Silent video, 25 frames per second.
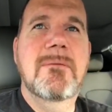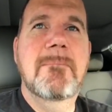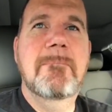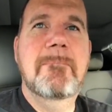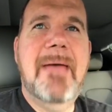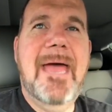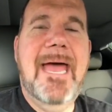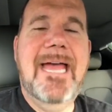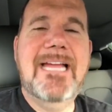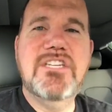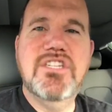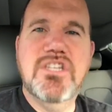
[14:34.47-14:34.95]

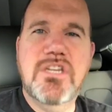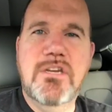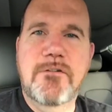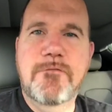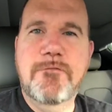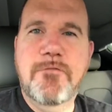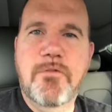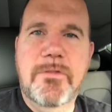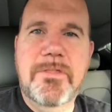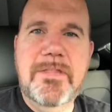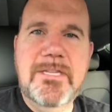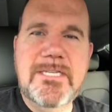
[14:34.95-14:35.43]
passion
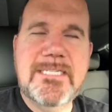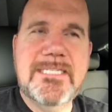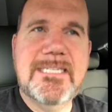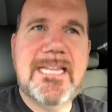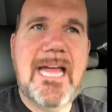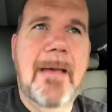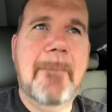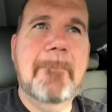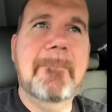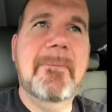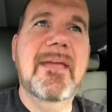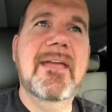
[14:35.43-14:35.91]
for this
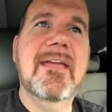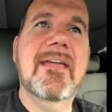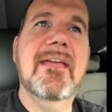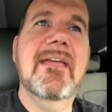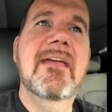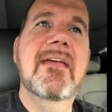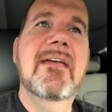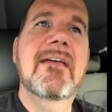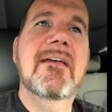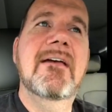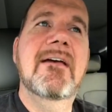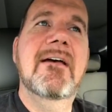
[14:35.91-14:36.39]
topic
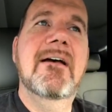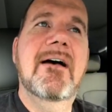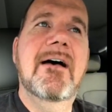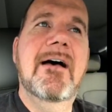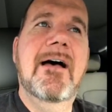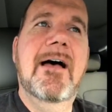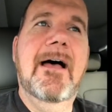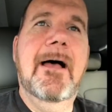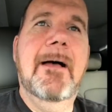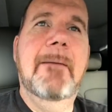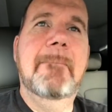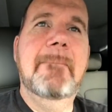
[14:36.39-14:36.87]

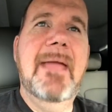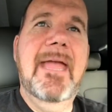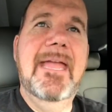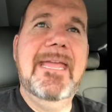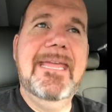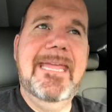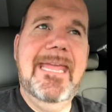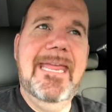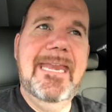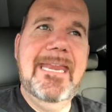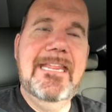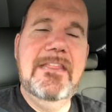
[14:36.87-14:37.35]
um,
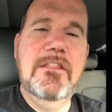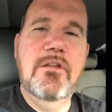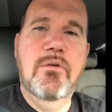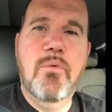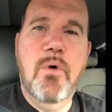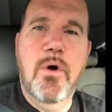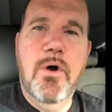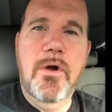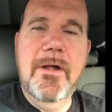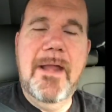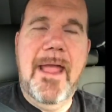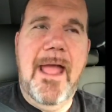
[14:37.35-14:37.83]
and getting the
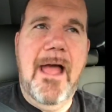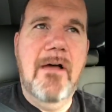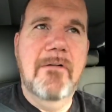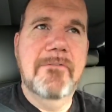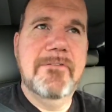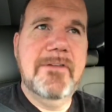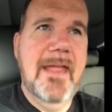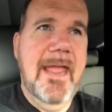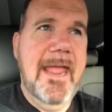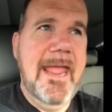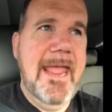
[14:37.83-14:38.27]
word out.